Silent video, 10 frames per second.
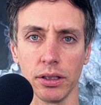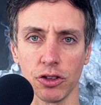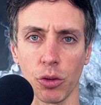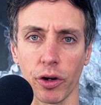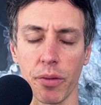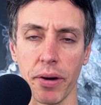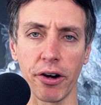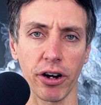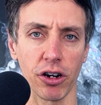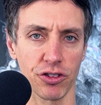And so we're
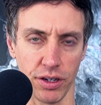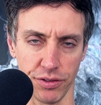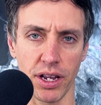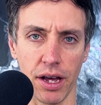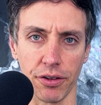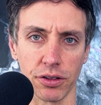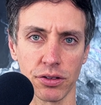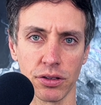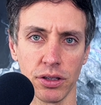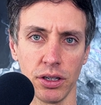comparing ourselves to
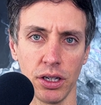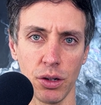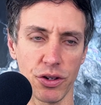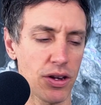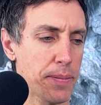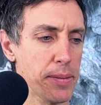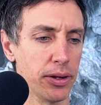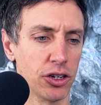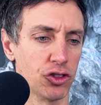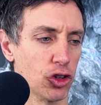others. We see
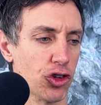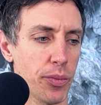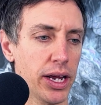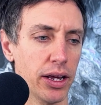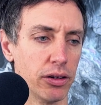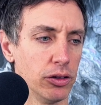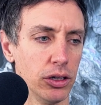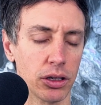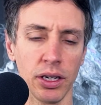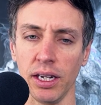people on social media who
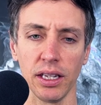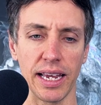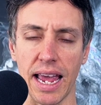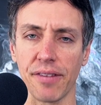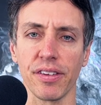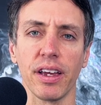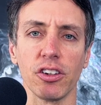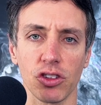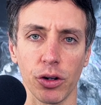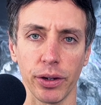look like
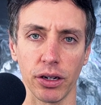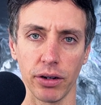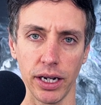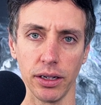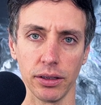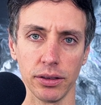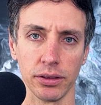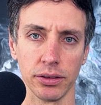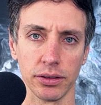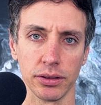everything is going great.
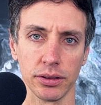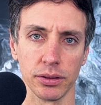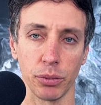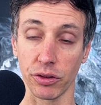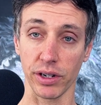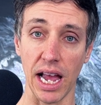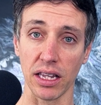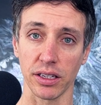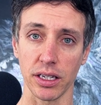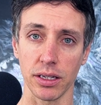But in
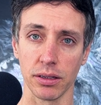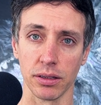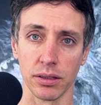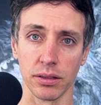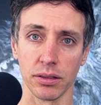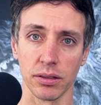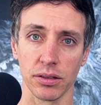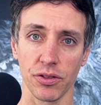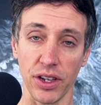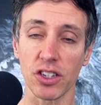reality,
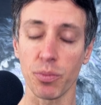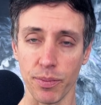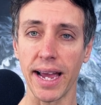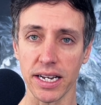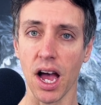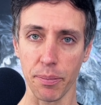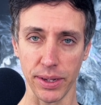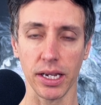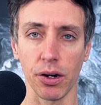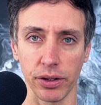things might not
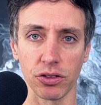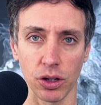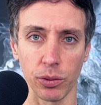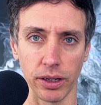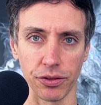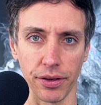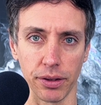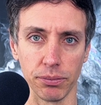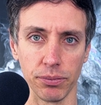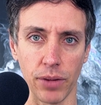be going so well for
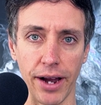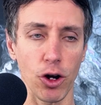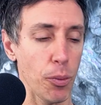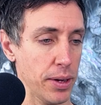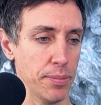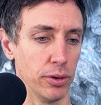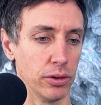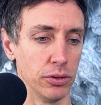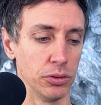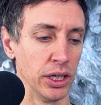them. I know
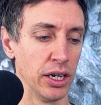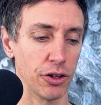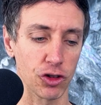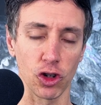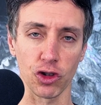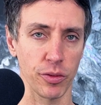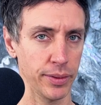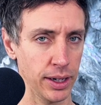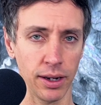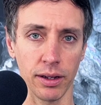people who their social
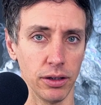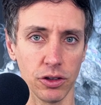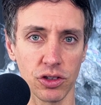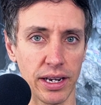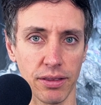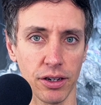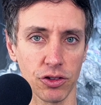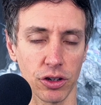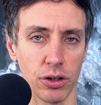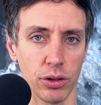media looks like
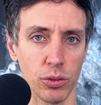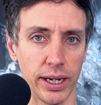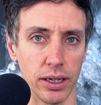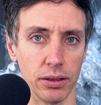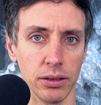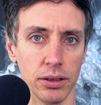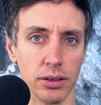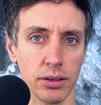things are going well,